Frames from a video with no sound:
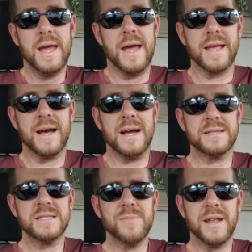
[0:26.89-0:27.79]
And
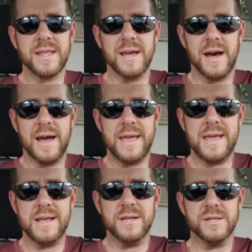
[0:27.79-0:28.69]
guys, this is about a guy.
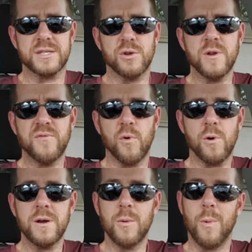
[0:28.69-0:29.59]
He is
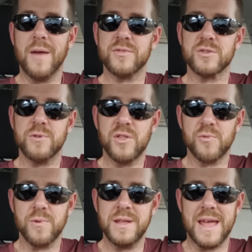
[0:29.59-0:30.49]
34, wife is
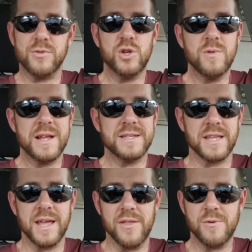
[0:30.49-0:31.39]
33, they have two kids
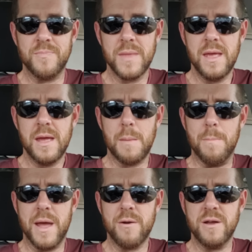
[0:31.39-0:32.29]
together,
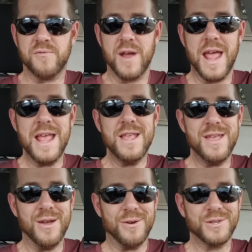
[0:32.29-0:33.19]
married for 8
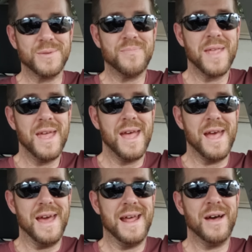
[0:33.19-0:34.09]
years.
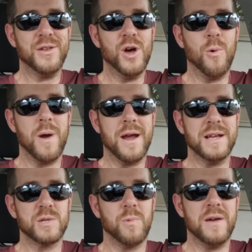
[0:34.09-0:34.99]
And out of nowhere,
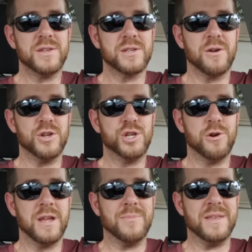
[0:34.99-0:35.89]
his wife started
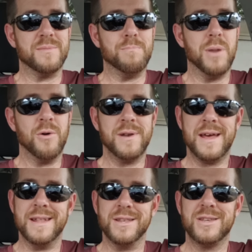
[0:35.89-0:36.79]
showing him these
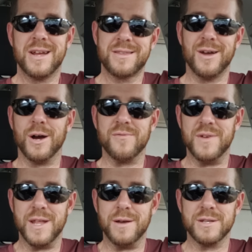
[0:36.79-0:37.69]
boneheaded TikTok
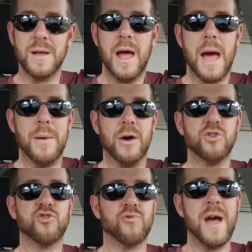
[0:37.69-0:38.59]
videos about
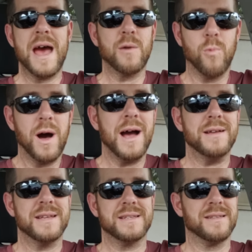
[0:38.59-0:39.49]
trad
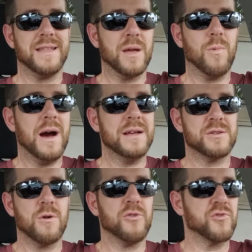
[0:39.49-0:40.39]
wives, as in like
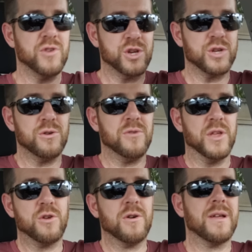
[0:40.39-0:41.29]
wives are all traditional and
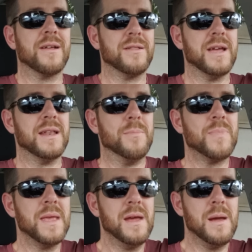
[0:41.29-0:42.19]
they cook and clean and
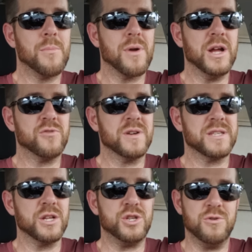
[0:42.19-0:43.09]
probably
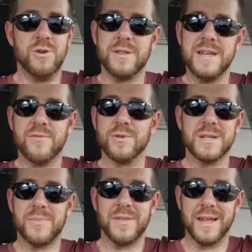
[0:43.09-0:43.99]
dress like June Cleaver or
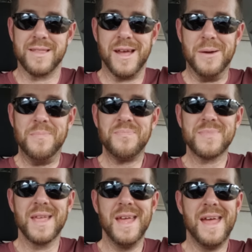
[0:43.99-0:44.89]
something like that.
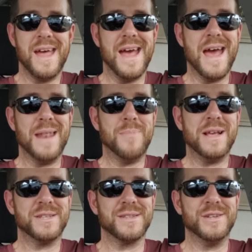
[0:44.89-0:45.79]
And
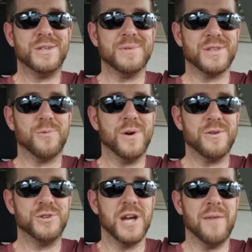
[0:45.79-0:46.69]
basically, she wants to quit
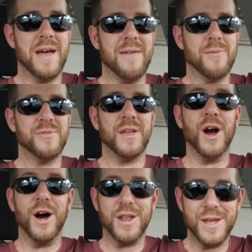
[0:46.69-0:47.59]
her job and have
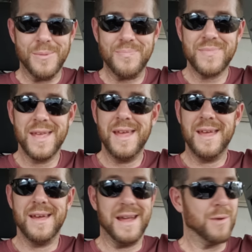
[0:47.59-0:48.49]
everything on him.
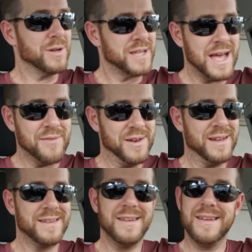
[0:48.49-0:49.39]
And he wasn't having
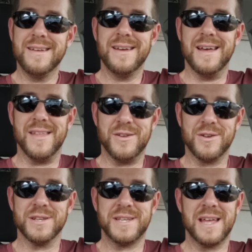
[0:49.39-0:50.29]
it. And then
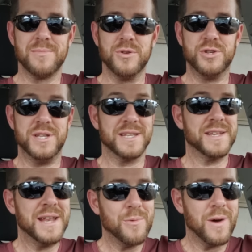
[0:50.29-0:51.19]
you're going to see out of the blue she does
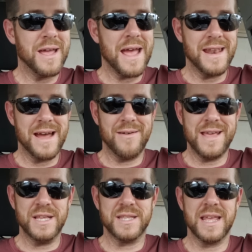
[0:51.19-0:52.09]
it anyway, and now
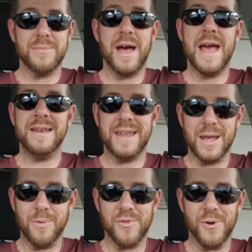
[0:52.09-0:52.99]
he's thinking about
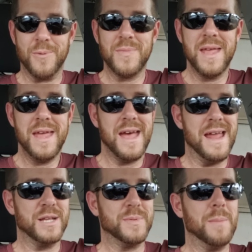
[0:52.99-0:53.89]
ending it with her.
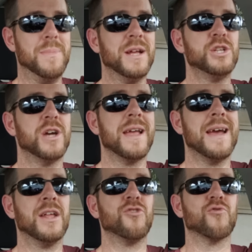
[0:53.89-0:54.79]
And it's been a big,
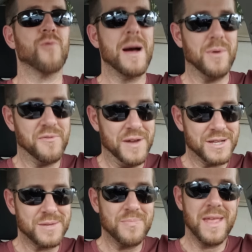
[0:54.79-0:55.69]
gigantic drama
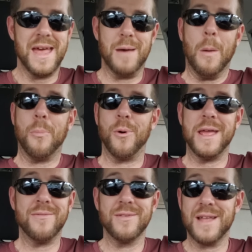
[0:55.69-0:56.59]
fest. At one
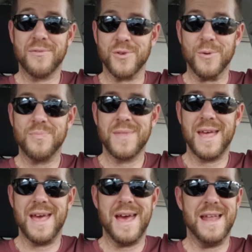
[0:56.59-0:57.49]
point, he even left her.
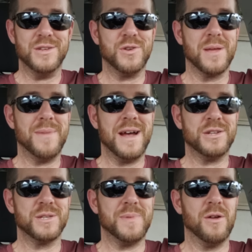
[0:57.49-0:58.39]
And as you can
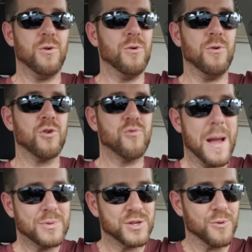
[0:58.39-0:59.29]
imagine, it's been a whole
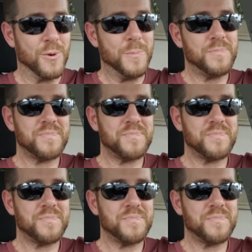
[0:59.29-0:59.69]
crap storm.